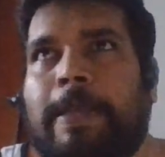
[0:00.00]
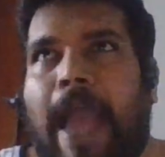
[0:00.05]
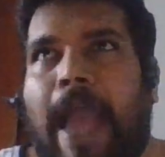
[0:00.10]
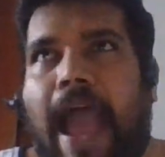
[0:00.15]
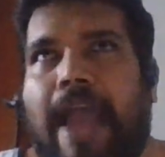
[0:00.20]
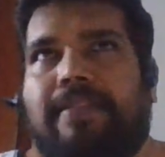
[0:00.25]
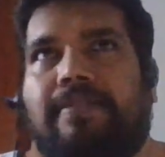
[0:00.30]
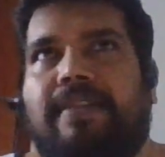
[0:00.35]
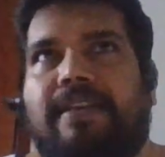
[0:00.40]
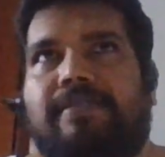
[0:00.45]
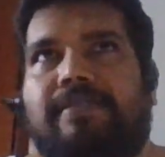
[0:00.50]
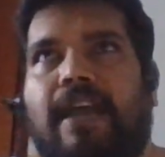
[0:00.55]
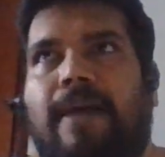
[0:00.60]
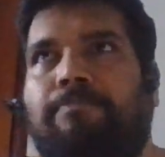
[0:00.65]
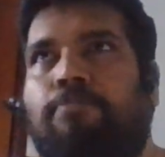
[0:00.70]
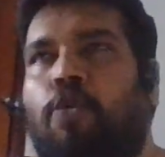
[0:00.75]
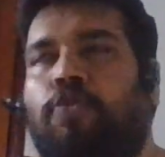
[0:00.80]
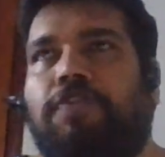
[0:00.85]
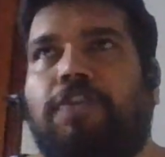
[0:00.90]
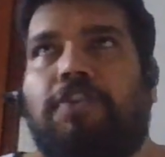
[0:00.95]
And these are
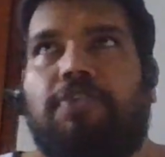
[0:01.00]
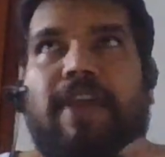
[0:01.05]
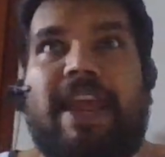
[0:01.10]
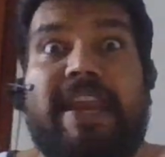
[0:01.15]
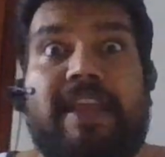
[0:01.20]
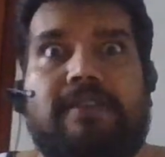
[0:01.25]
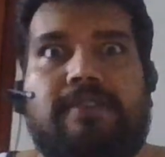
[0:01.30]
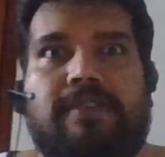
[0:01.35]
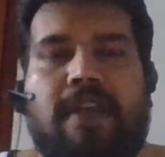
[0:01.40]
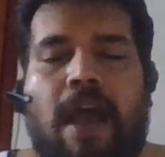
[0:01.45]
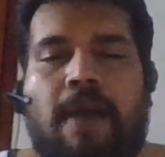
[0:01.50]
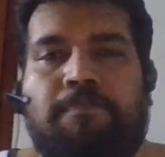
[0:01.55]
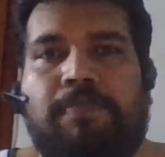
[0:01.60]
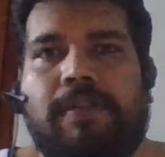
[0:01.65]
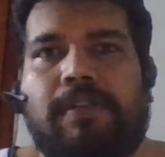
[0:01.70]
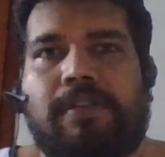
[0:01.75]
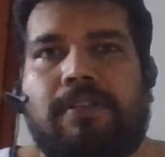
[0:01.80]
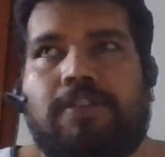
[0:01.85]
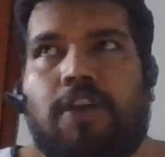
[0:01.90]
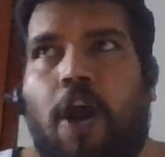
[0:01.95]
both great
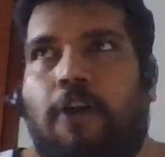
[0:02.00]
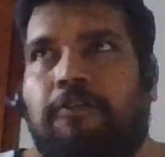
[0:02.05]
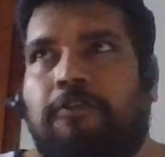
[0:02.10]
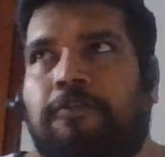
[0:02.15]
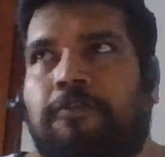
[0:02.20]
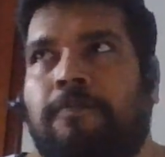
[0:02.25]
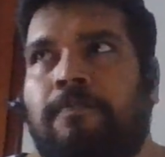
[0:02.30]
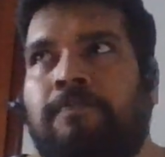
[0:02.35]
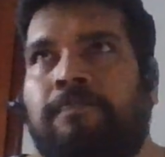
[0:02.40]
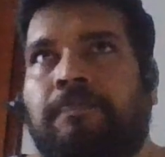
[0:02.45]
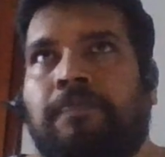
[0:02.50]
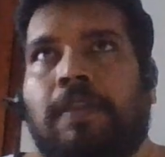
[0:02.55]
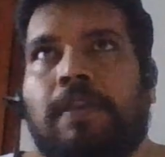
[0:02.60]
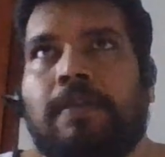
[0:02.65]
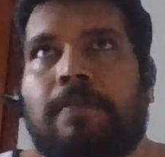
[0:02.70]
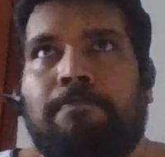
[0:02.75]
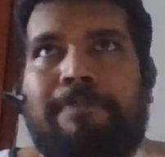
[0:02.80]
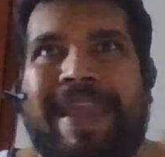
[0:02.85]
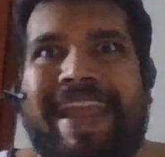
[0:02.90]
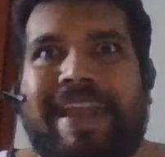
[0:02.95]
examples of
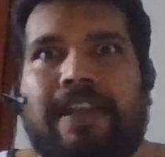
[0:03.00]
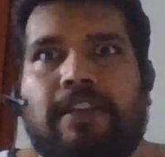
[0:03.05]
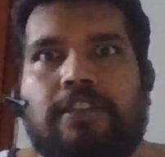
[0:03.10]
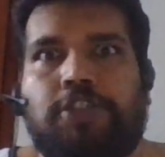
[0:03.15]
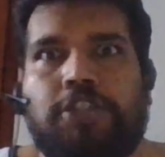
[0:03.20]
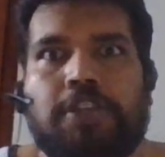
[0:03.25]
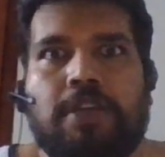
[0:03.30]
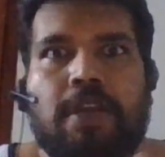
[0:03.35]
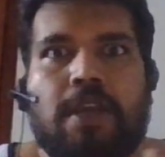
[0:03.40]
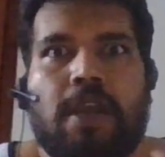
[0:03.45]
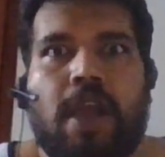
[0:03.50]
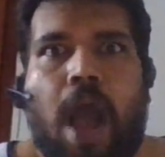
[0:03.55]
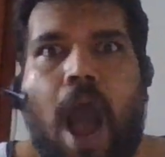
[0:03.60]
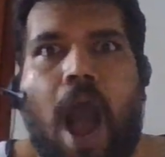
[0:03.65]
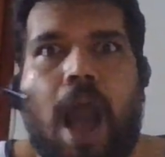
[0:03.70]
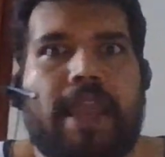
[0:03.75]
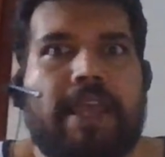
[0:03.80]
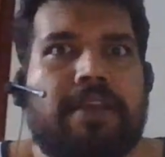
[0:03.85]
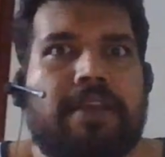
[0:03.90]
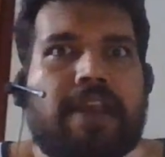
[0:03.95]
mage
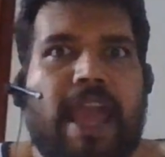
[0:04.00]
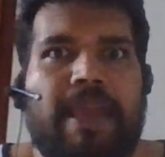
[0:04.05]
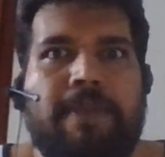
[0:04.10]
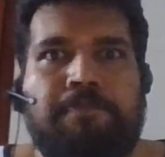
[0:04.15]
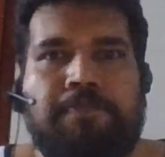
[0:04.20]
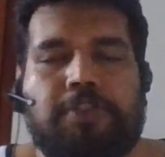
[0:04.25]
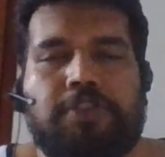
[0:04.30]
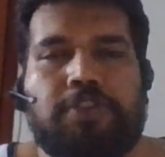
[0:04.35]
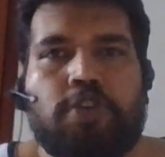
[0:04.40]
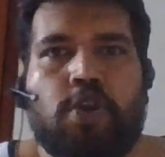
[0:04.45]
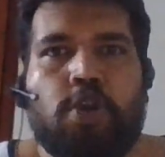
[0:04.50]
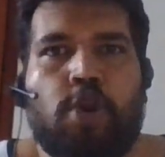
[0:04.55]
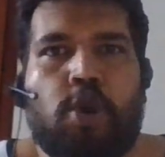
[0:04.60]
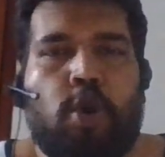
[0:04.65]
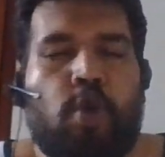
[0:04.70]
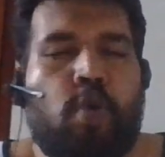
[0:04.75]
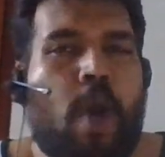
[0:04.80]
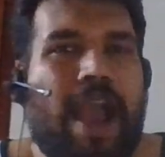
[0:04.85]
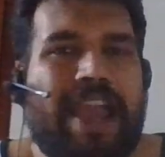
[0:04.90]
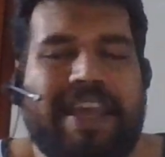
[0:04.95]
archetypes
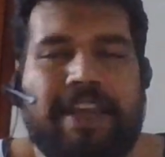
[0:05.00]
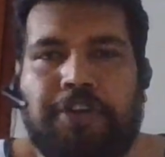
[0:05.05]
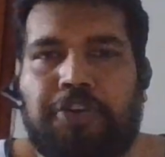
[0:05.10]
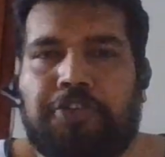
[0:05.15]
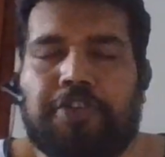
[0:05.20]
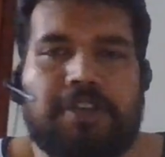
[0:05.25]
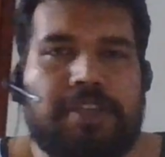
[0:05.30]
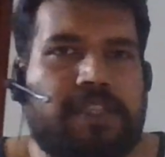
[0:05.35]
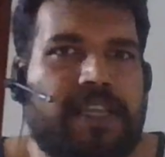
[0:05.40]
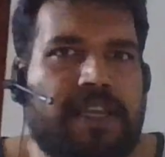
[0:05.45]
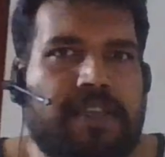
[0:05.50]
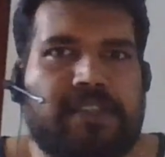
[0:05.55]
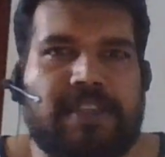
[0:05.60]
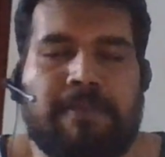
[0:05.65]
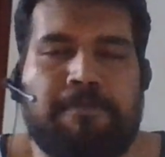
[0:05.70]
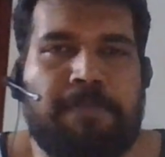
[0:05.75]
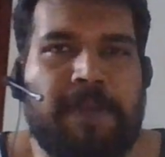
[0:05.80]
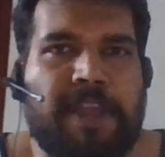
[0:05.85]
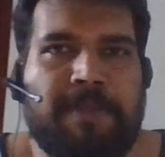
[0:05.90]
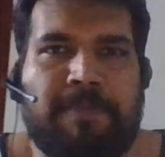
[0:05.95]
who are interesting
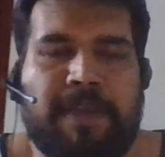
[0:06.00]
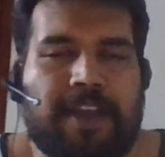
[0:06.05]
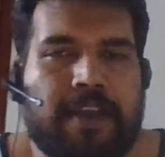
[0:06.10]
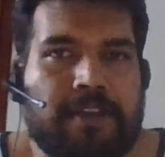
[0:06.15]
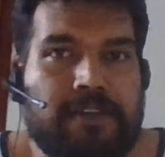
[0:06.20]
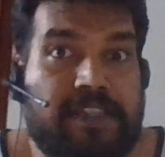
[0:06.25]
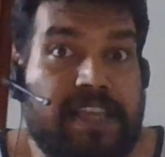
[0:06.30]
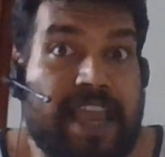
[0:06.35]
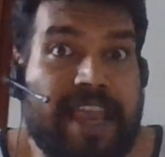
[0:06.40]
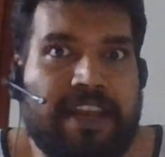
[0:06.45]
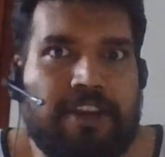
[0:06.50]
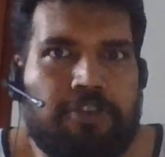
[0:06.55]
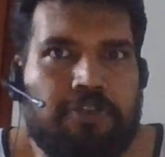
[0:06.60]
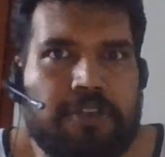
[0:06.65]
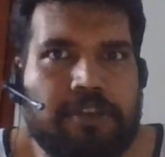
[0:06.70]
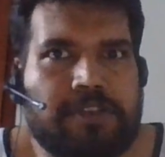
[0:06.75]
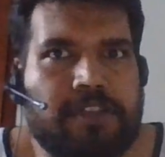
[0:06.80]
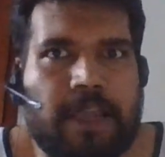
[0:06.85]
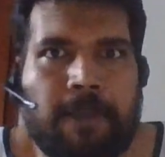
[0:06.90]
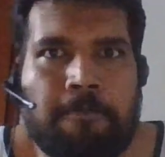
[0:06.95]
simply because they are
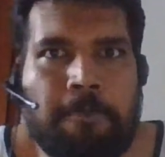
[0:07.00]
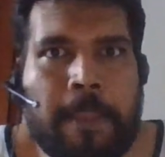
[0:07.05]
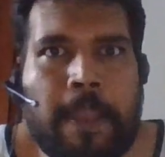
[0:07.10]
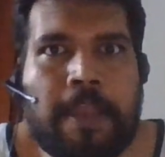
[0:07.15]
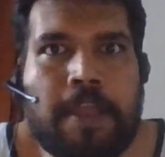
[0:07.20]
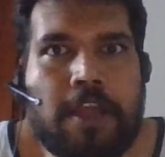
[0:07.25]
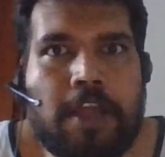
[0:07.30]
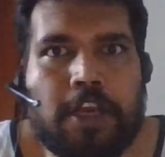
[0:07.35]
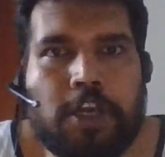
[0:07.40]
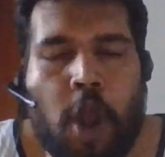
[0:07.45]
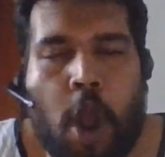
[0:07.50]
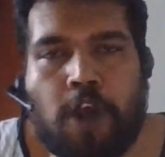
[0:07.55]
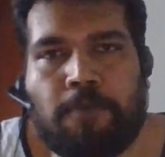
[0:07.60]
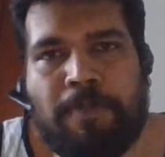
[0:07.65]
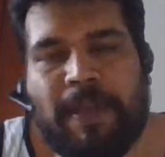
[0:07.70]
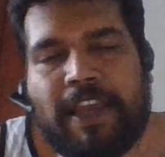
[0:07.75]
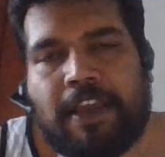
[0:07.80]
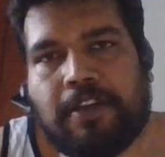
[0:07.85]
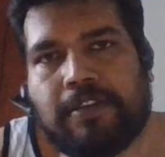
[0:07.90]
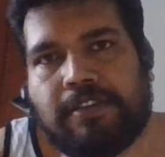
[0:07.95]
interesting, not
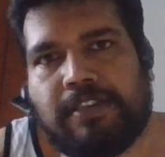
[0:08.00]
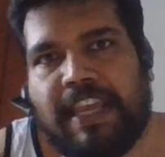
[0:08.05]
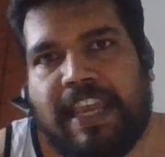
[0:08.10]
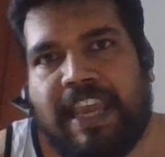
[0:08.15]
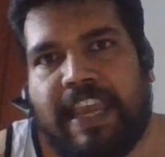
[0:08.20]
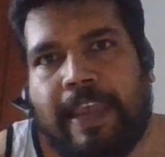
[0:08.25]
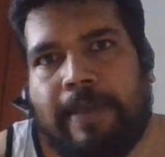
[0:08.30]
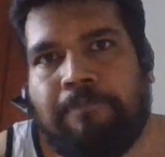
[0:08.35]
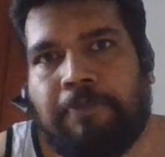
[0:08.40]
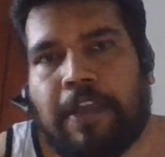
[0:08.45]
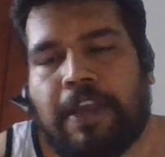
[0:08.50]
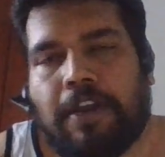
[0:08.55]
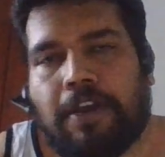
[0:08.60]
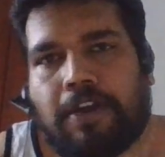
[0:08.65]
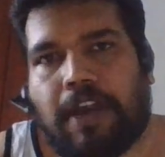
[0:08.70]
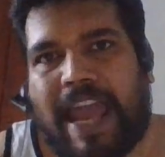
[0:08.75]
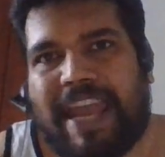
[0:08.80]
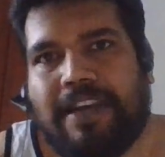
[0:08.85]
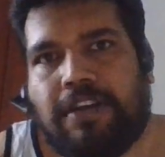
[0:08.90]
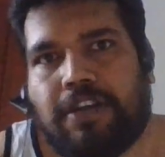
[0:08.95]
because the
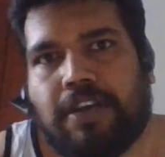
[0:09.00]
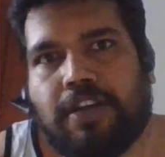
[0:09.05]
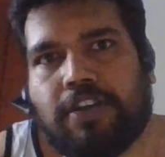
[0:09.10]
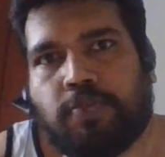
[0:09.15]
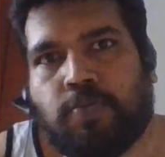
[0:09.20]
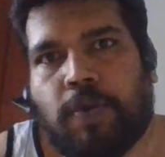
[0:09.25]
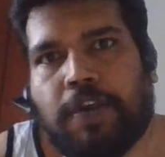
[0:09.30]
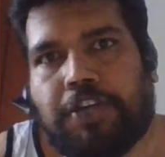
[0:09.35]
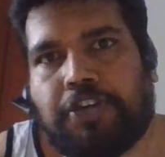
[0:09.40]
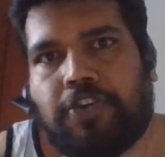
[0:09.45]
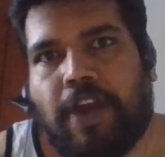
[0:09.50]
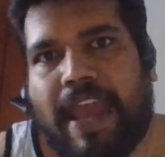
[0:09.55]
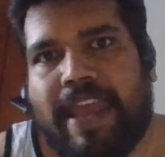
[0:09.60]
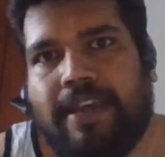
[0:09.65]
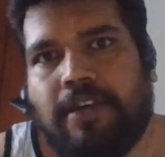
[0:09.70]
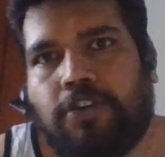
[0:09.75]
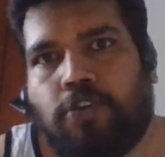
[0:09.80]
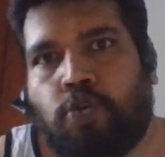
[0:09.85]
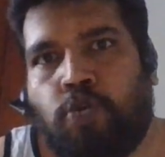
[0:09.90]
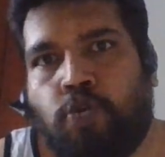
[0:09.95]
writers were
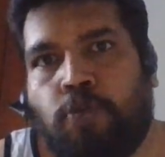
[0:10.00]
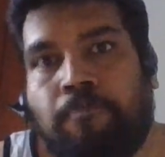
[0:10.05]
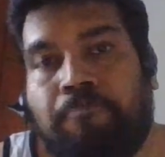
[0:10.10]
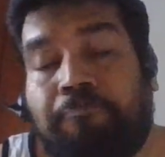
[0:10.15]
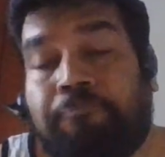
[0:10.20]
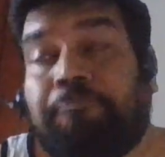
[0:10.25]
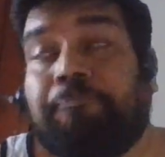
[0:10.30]
trying to,